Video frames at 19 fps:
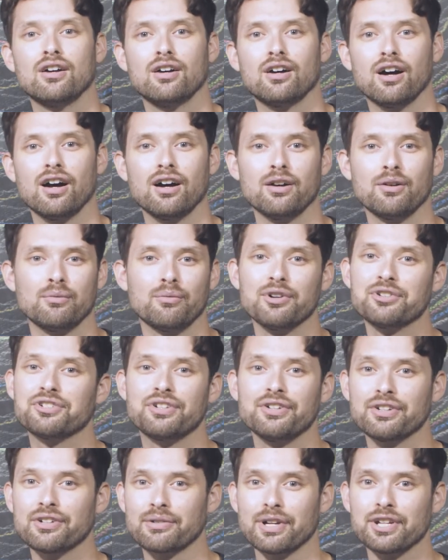was
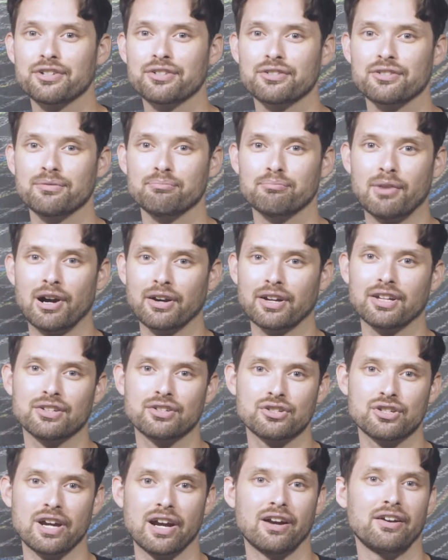to increase market
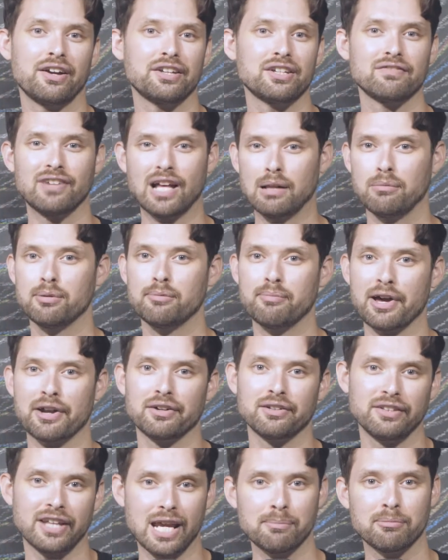share and develop a better
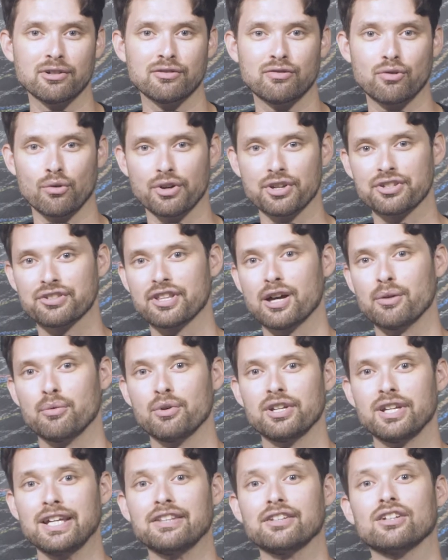labor force that
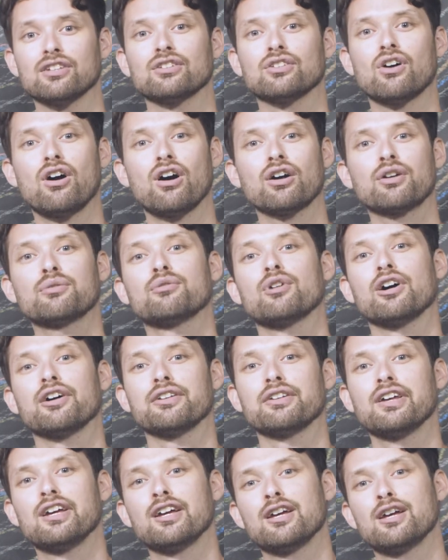would, in the long
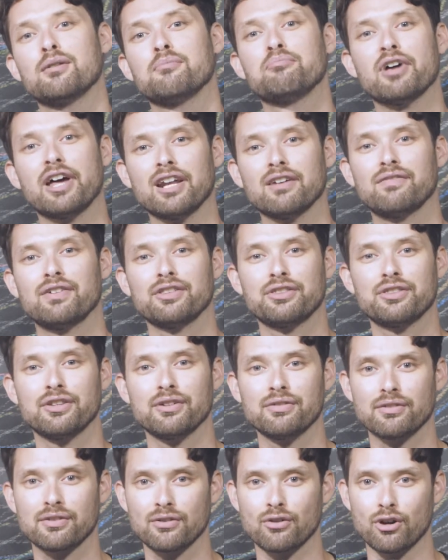run, benefit
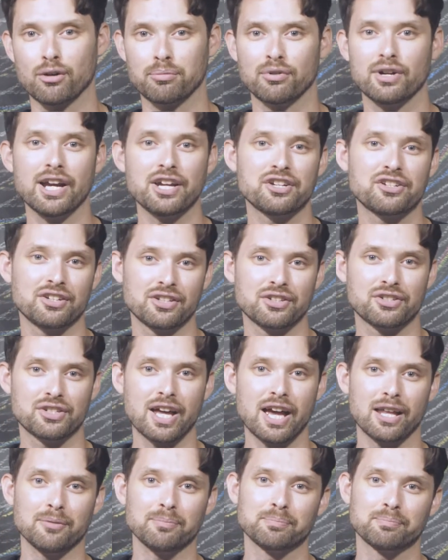the corporation
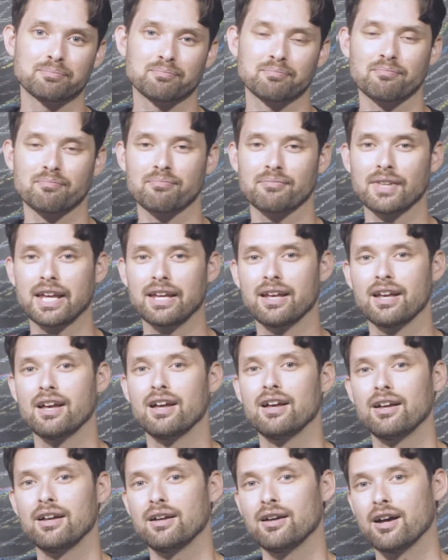instead.
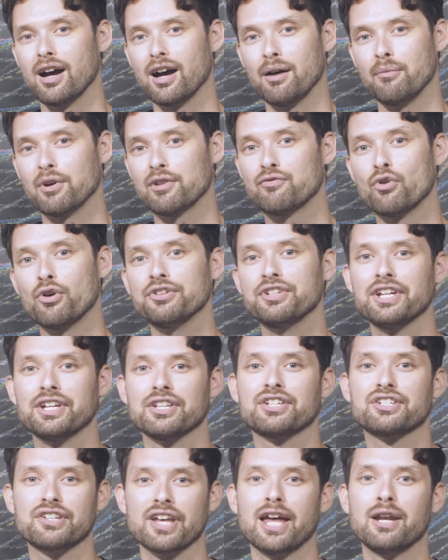What Ford did
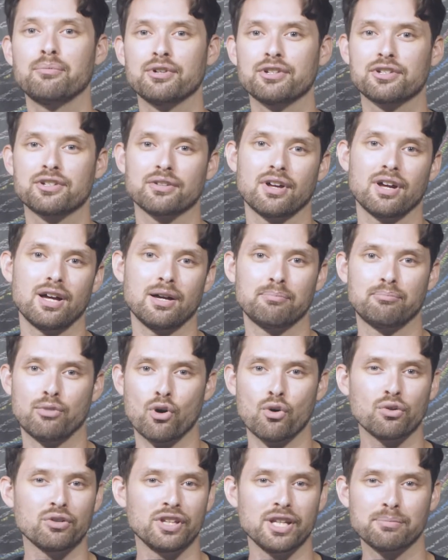instead was
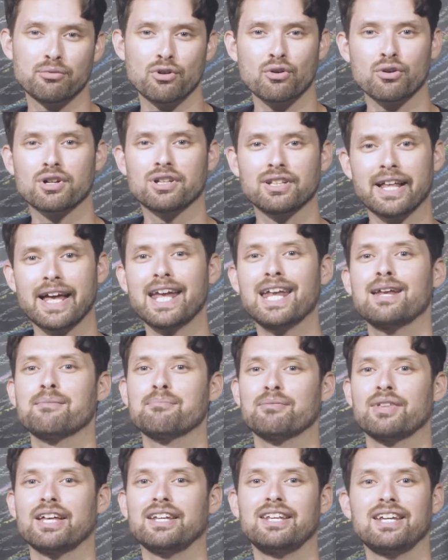boldly proclaim
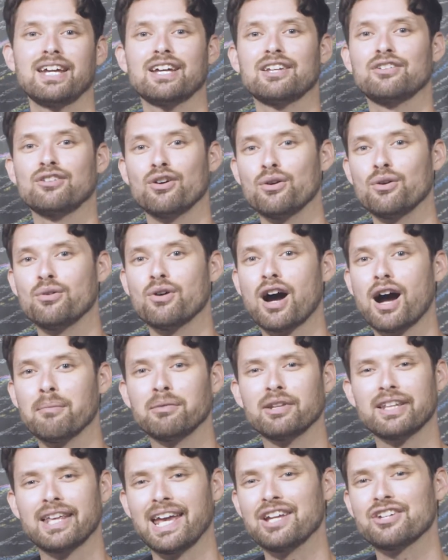that he had no
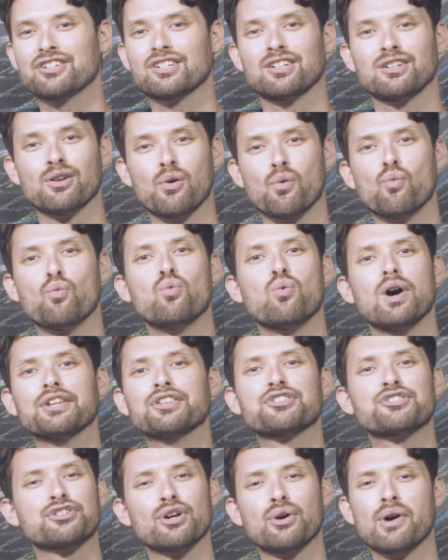obligation
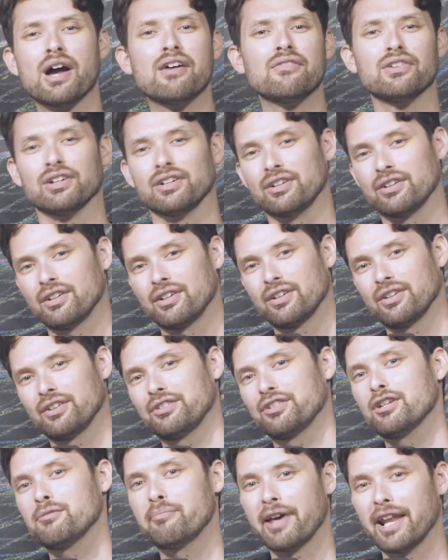whatsoever
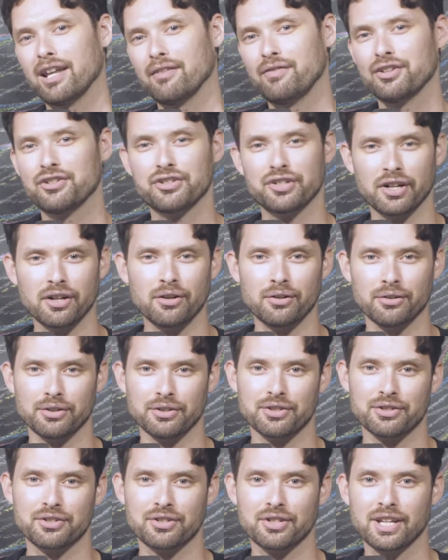to benefit
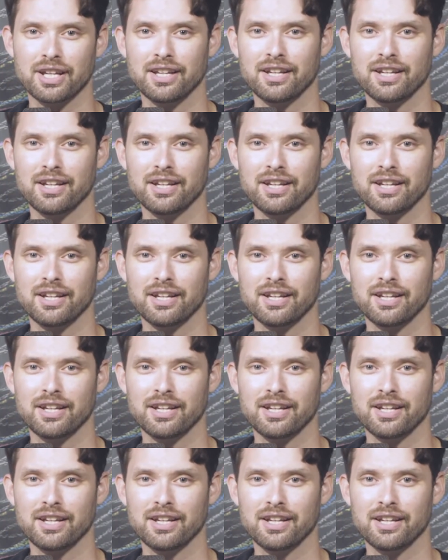shareholders.